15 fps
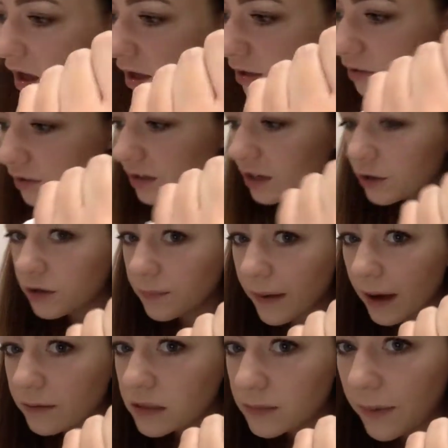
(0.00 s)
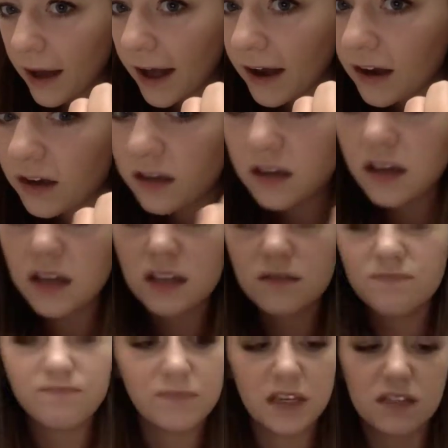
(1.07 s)
you can hear the bounce back.
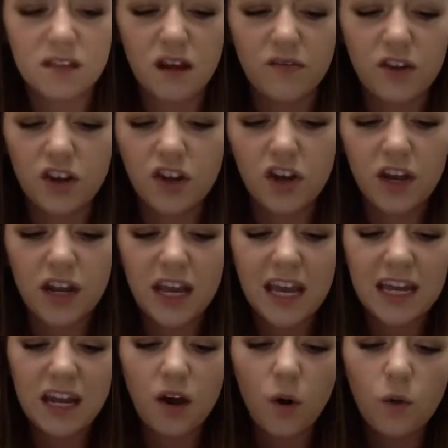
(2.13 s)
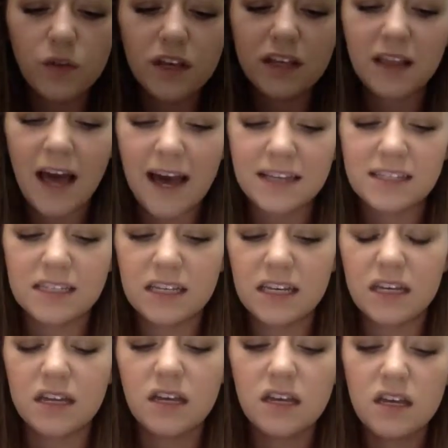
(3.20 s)
It's not very good, and it only
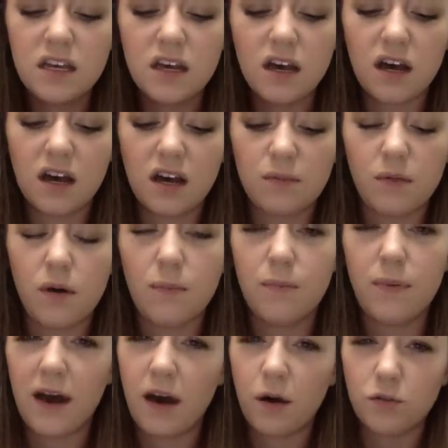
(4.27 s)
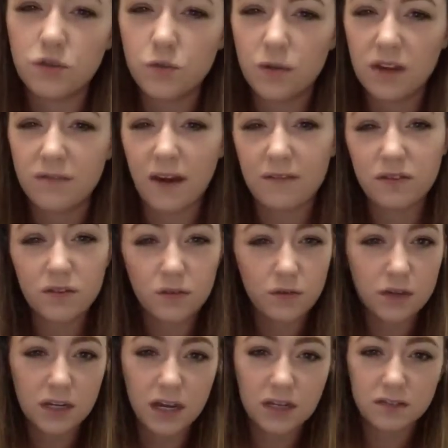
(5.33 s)
lasted about 25 to
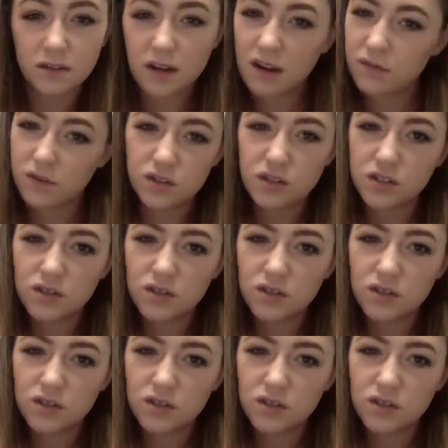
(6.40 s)
30 days on average,